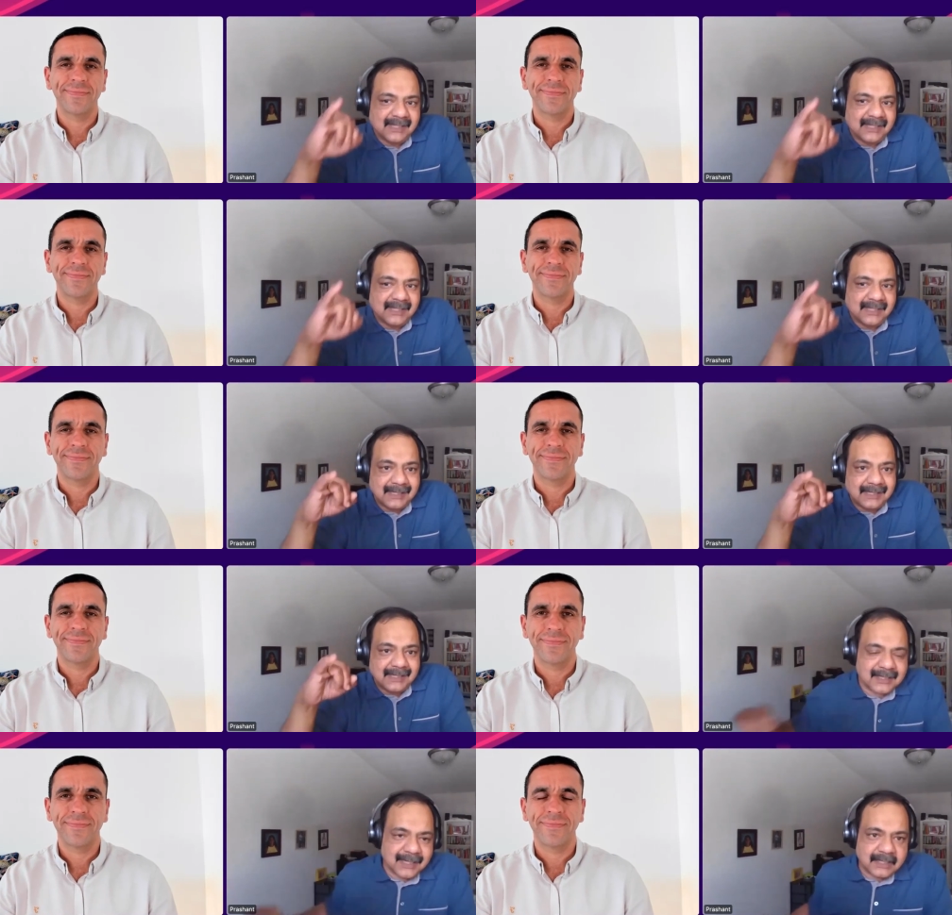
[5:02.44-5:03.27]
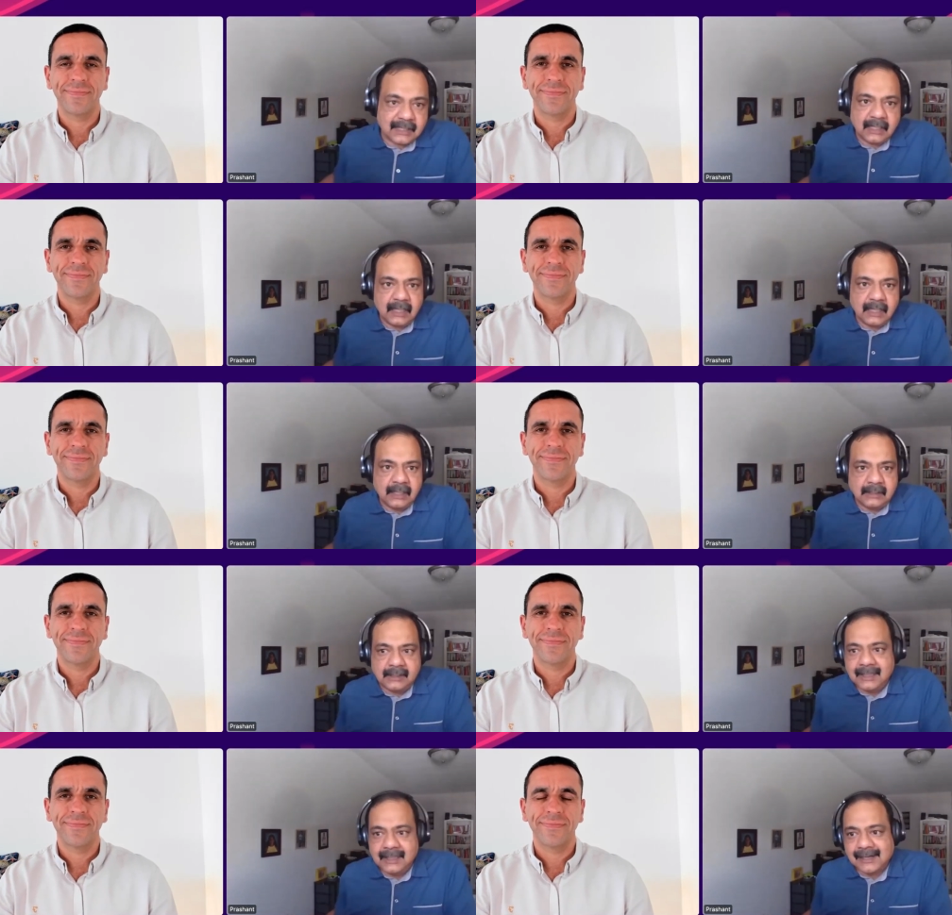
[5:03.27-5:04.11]
Speaker 1: with the internet,
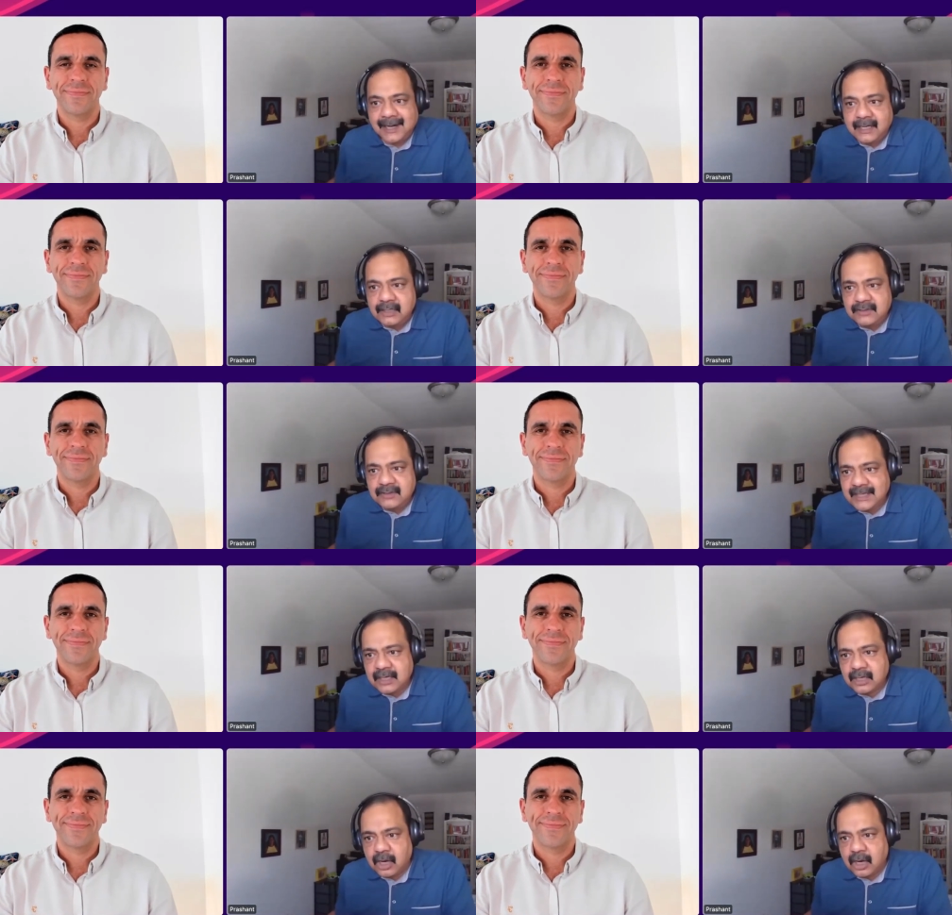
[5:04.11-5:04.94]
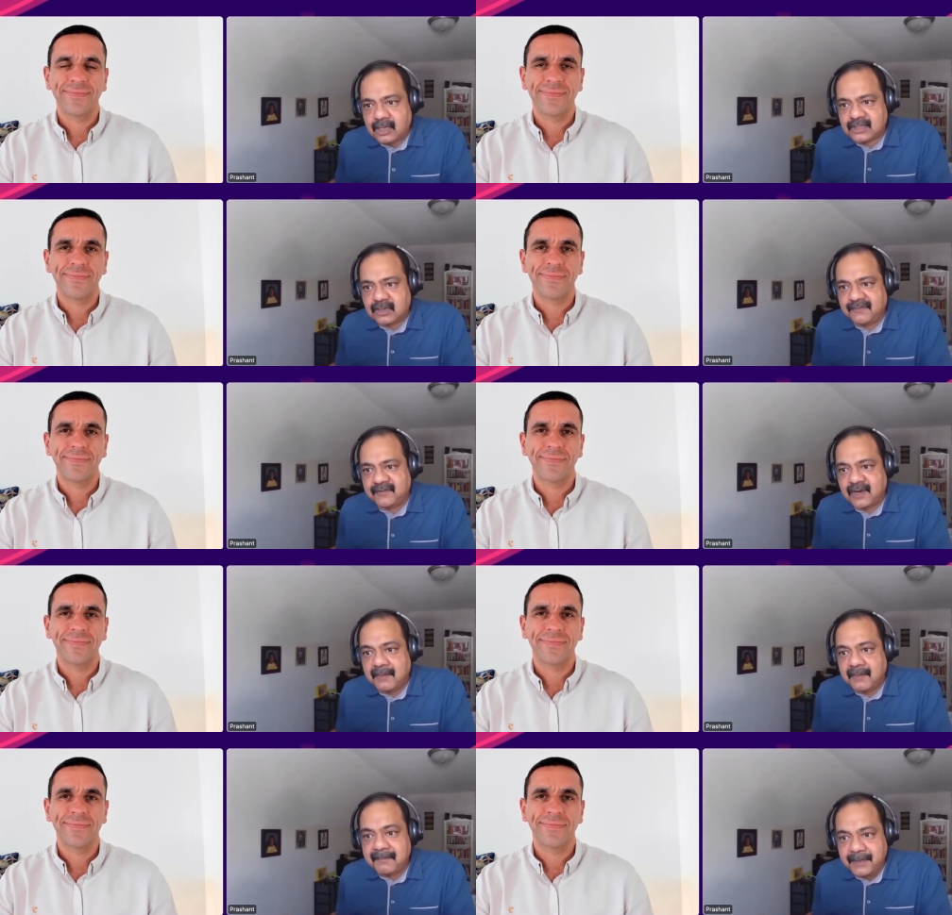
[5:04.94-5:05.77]
the reducing cost of
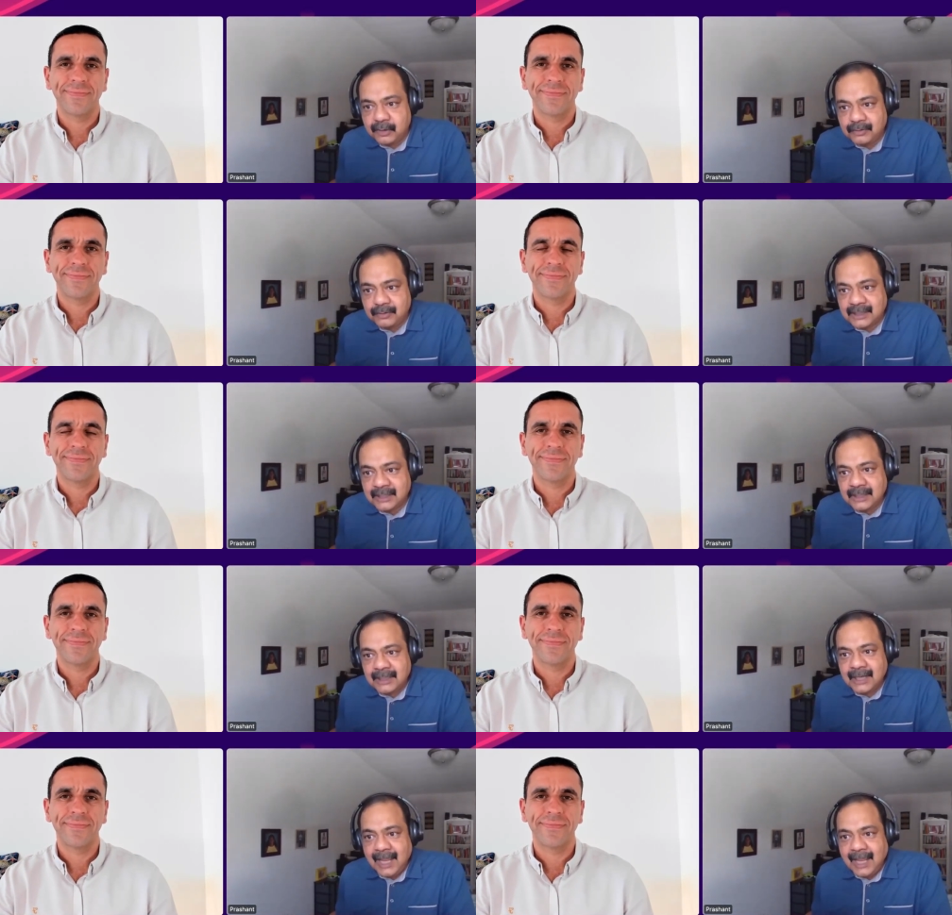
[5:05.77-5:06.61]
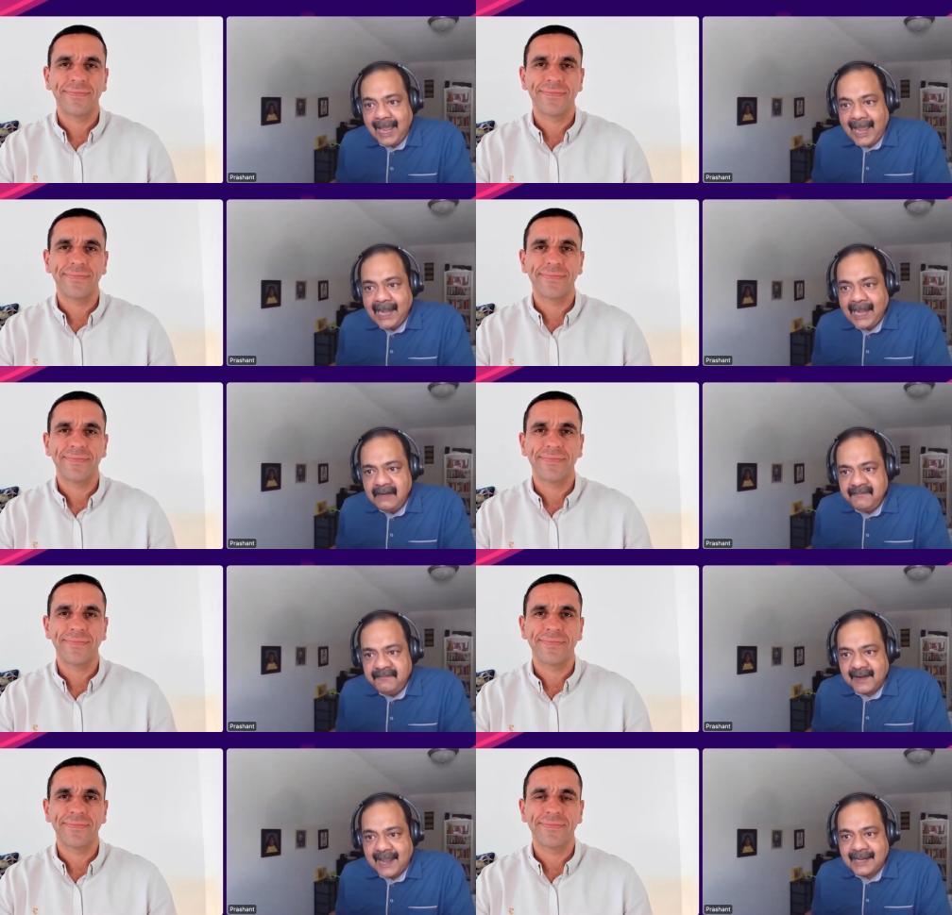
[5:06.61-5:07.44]
compute, and
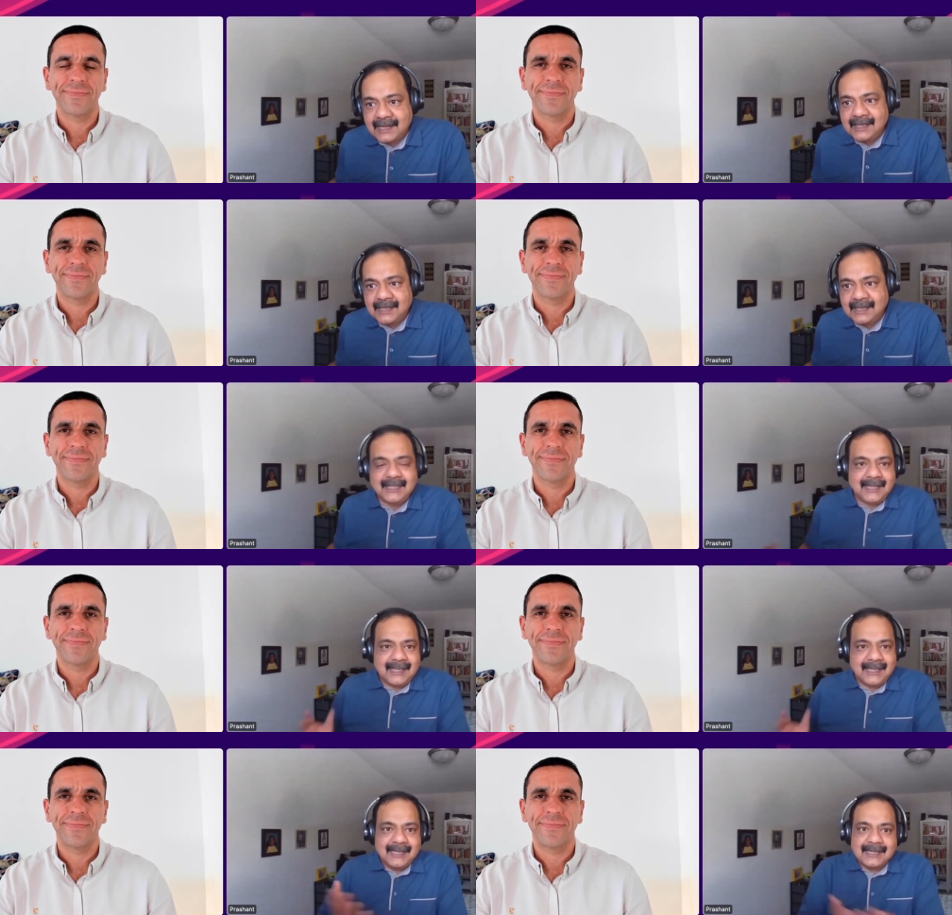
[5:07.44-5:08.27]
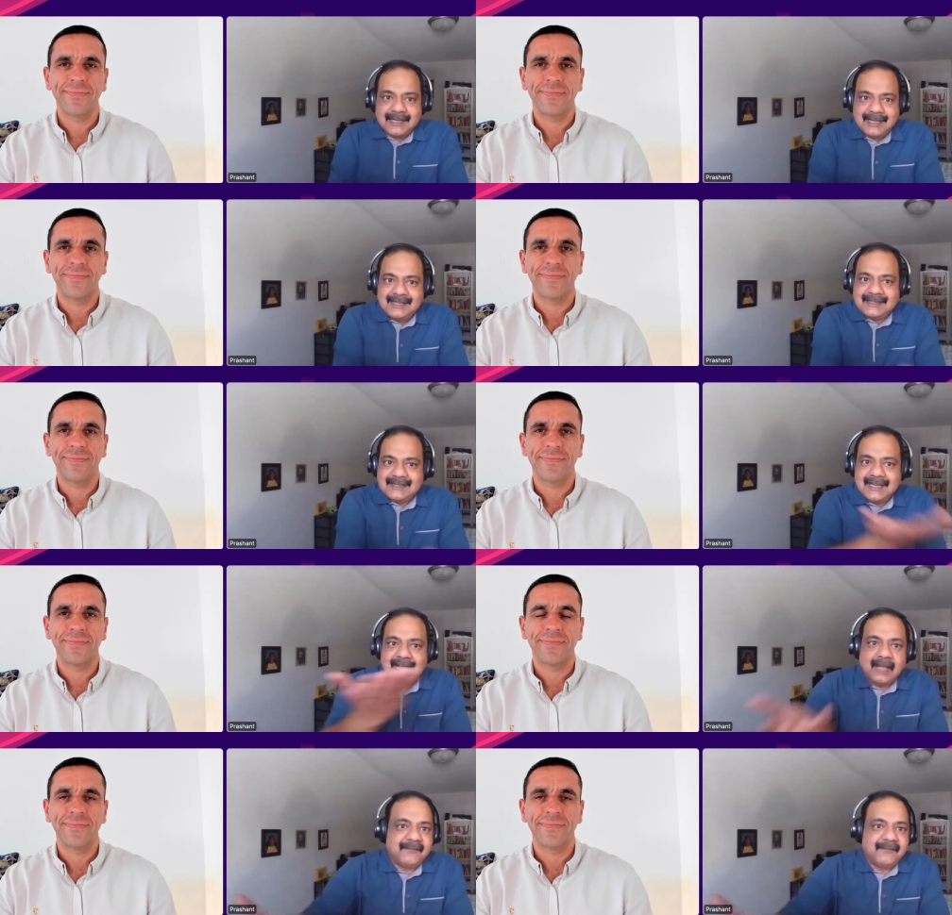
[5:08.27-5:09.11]
frankly, the
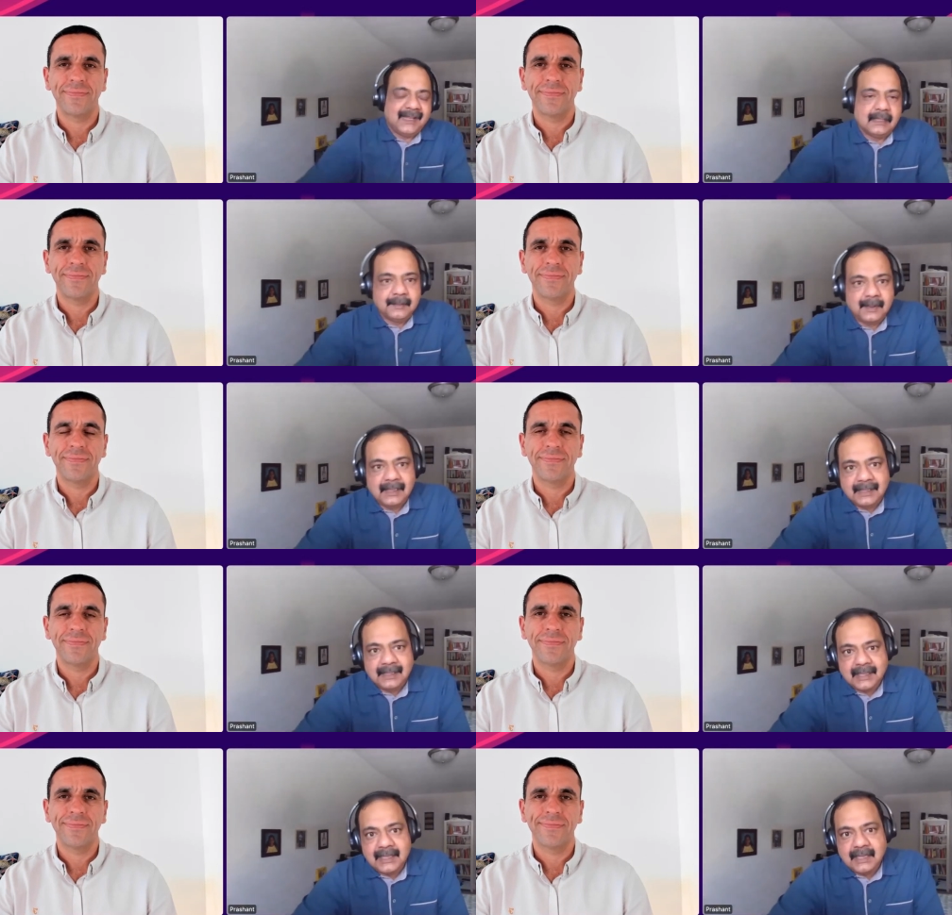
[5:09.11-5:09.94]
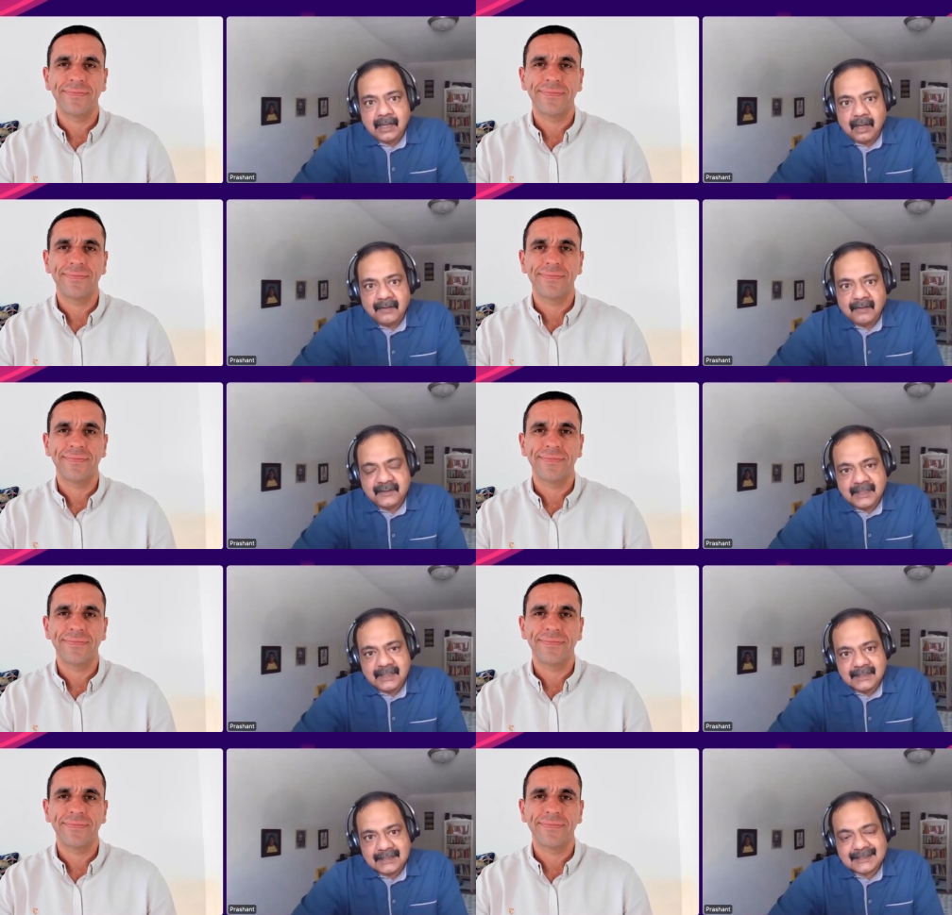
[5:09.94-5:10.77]
increasing availability of
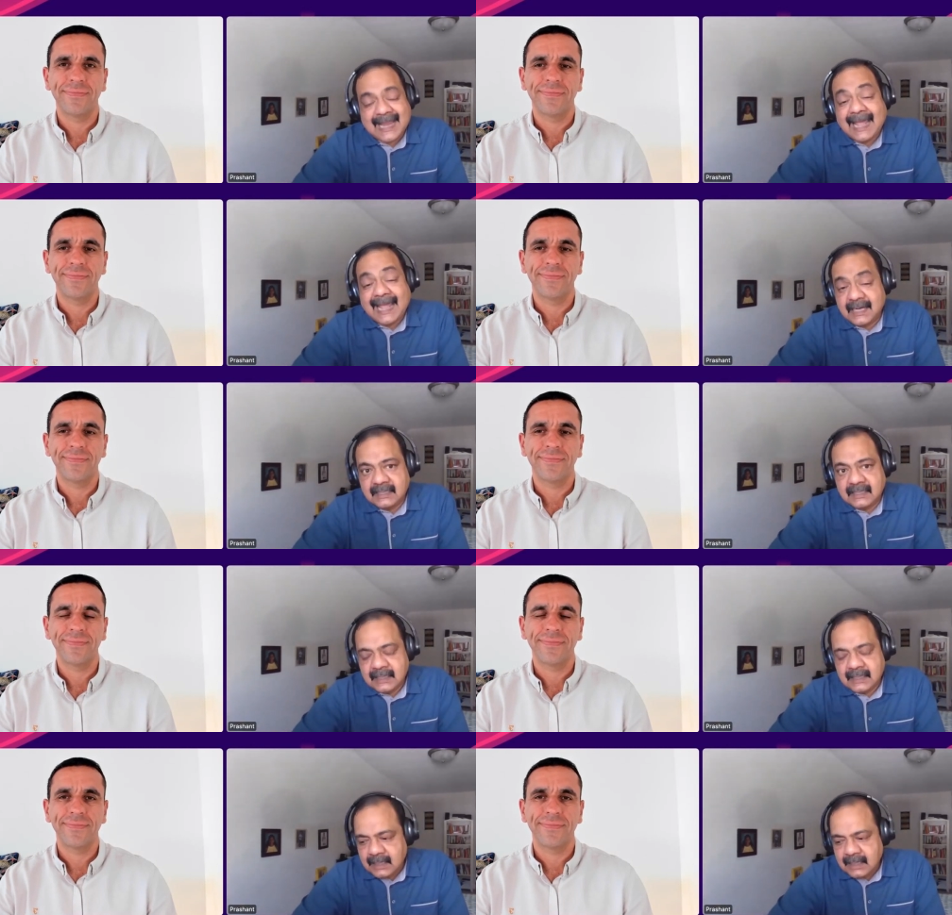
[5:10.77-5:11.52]
these talent